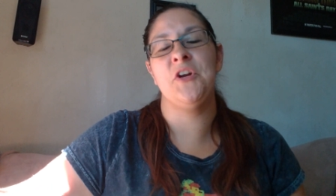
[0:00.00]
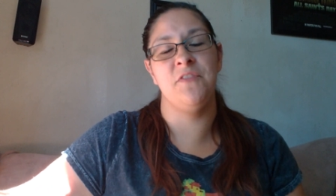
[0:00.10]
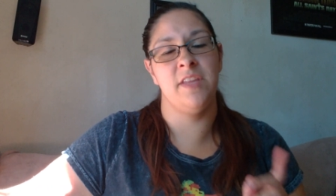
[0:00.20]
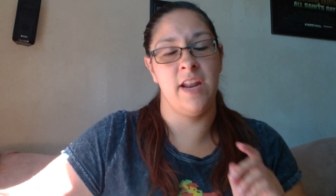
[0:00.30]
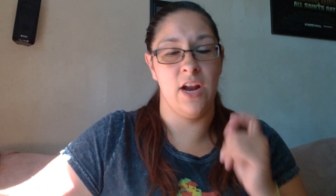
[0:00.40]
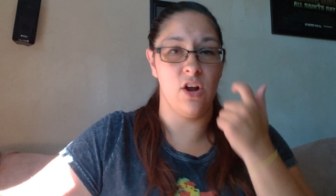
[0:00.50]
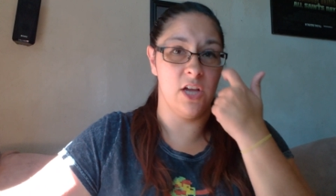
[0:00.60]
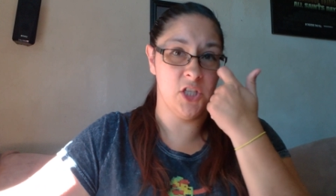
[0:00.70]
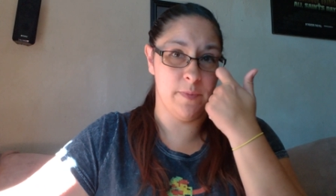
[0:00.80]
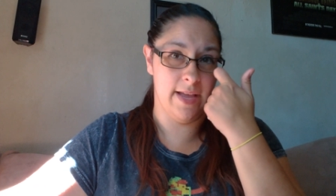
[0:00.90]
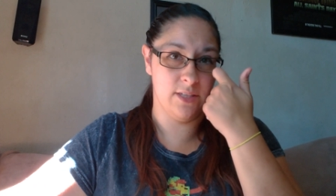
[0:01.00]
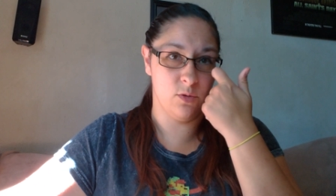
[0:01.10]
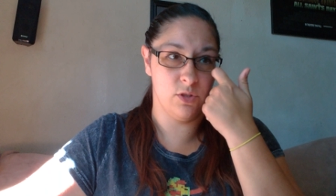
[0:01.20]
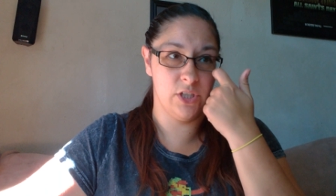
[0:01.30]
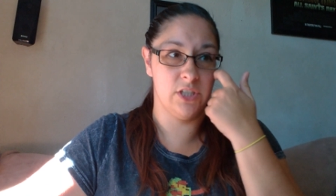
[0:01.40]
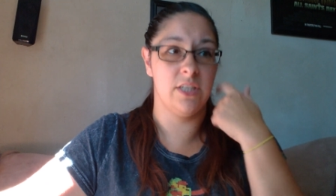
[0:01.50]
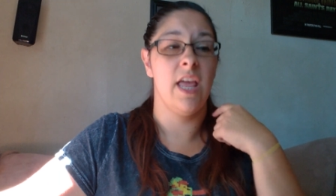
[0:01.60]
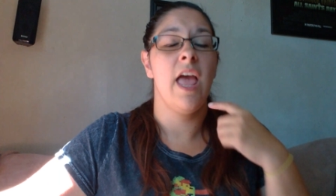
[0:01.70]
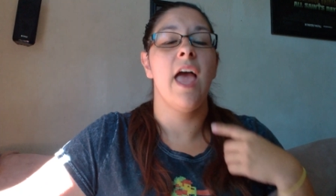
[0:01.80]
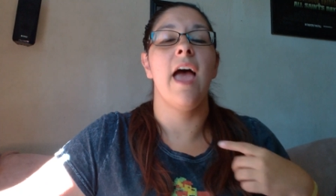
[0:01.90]
Irvin and I are also pass holders
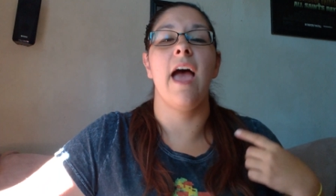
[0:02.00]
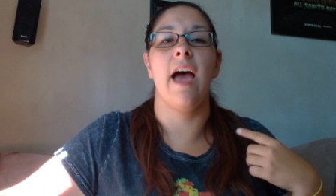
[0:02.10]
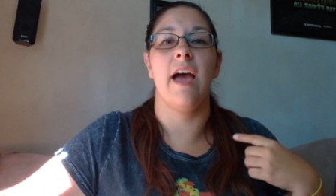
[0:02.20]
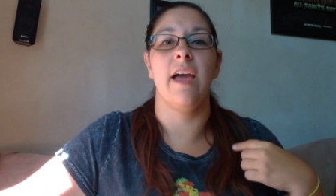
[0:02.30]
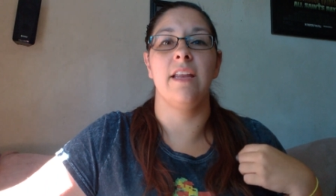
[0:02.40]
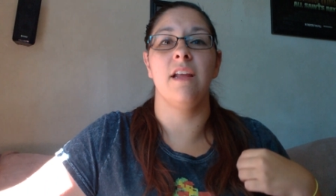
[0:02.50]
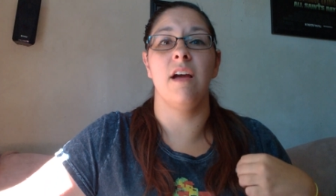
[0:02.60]
at